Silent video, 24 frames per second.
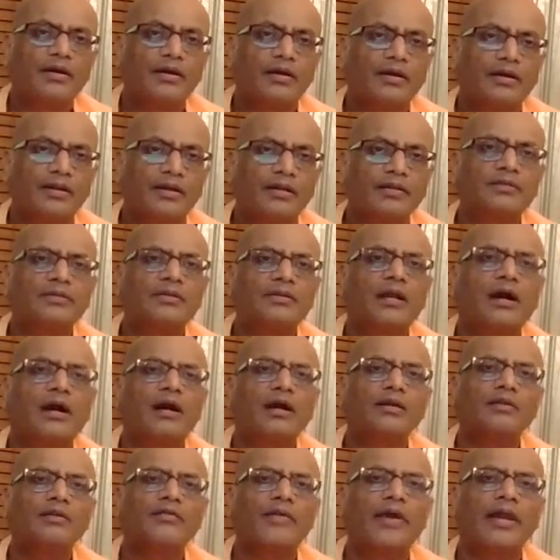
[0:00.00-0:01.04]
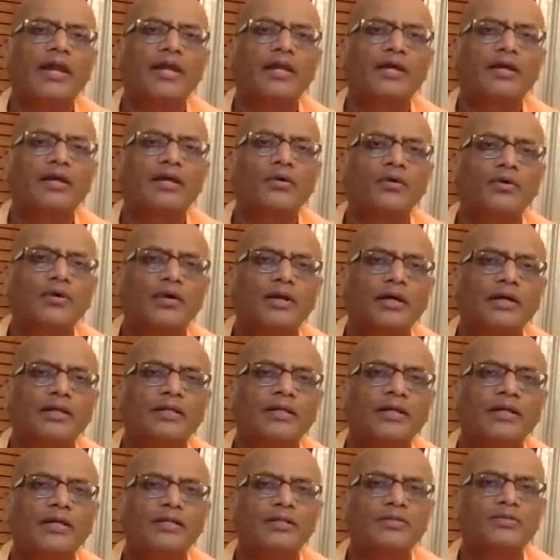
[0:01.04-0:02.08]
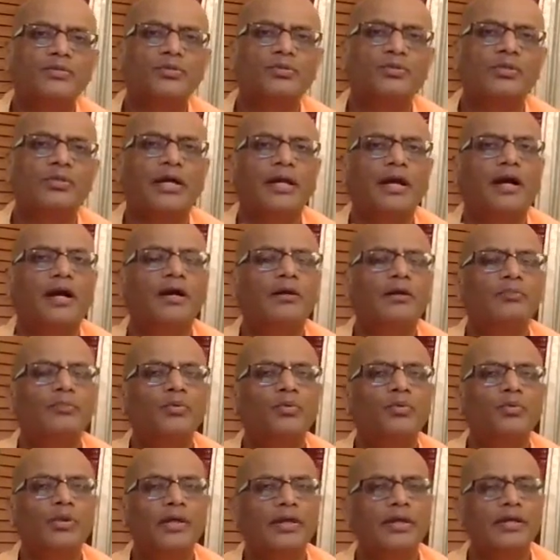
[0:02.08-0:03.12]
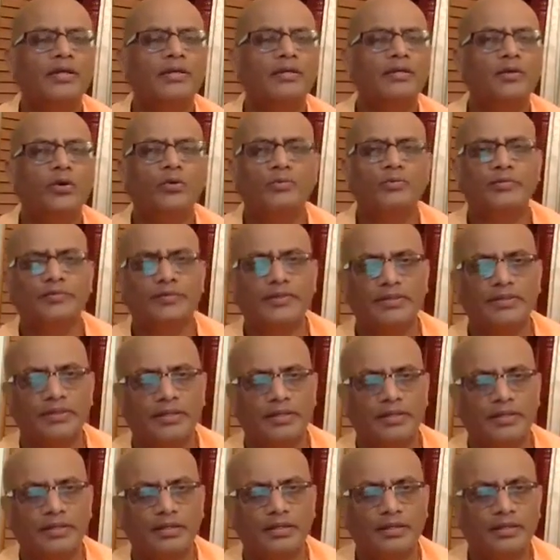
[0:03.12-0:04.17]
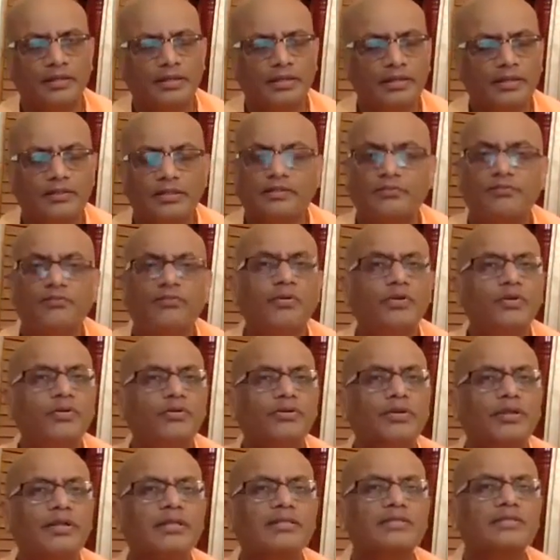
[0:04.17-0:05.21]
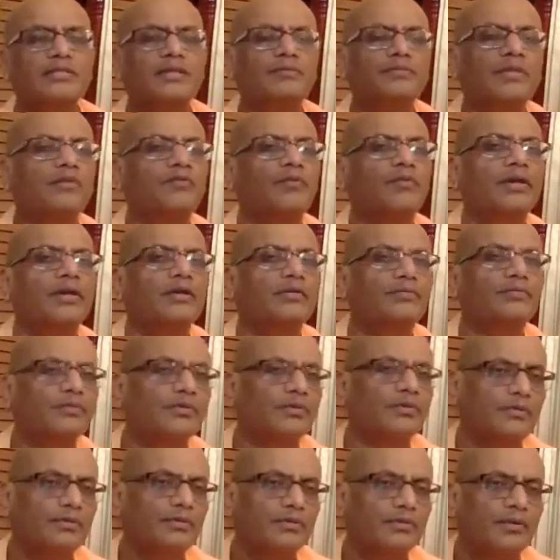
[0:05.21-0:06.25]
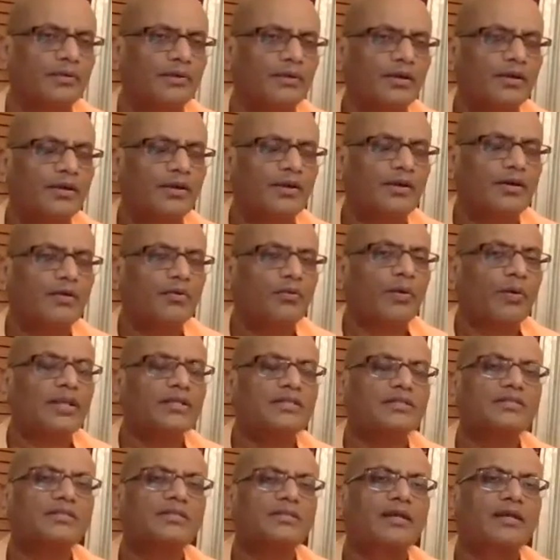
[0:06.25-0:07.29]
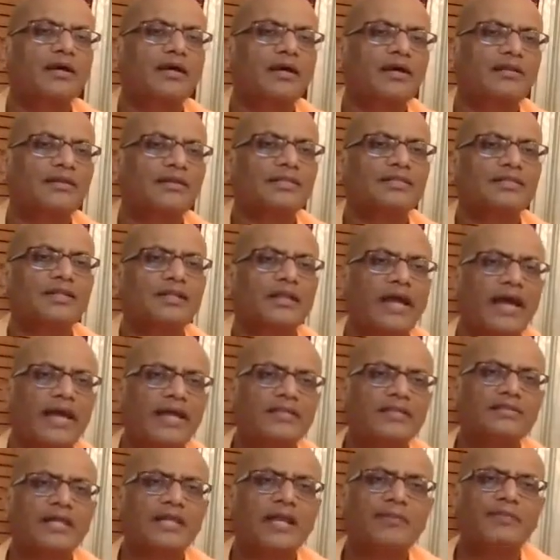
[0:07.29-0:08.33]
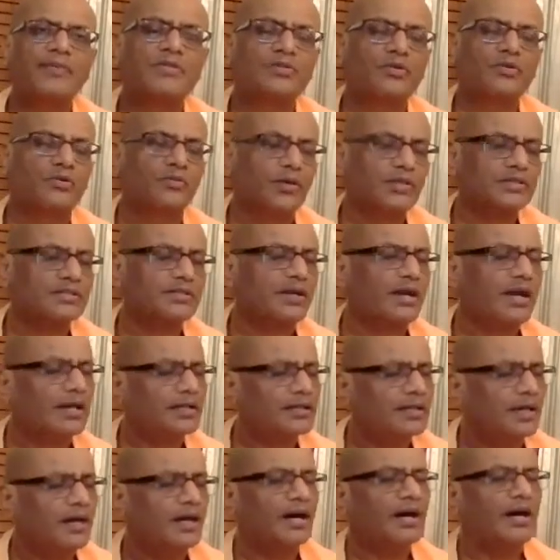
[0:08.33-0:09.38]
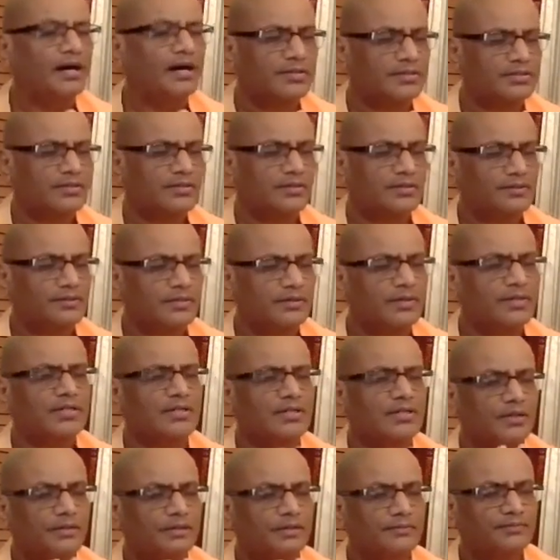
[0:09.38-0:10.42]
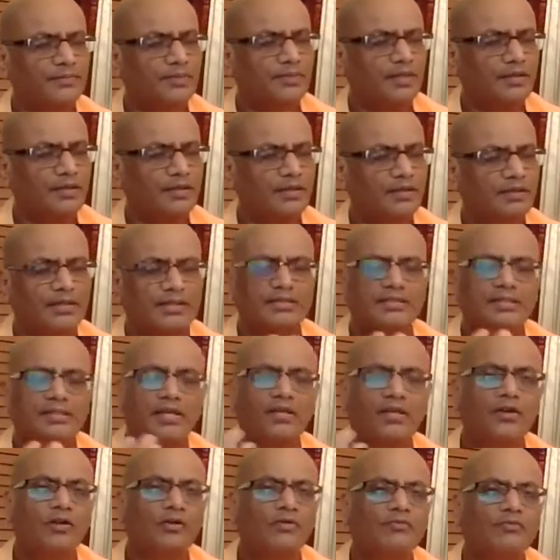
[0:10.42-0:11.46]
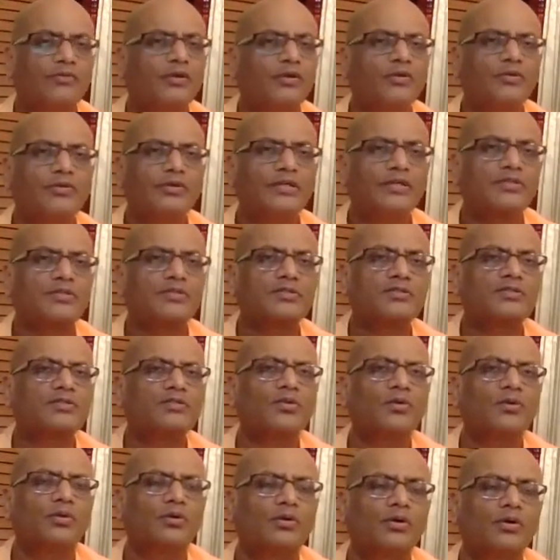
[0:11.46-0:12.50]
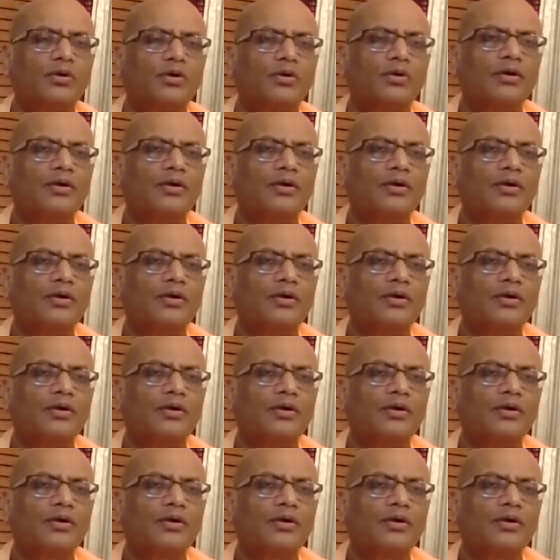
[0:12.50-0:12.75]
Randhran Venayo Adhara Sudhaya Purayan Gopavrindai. That flute is something wonderful. Once there's a nice episode, once Radha asked Krishna that, see, your flute is so,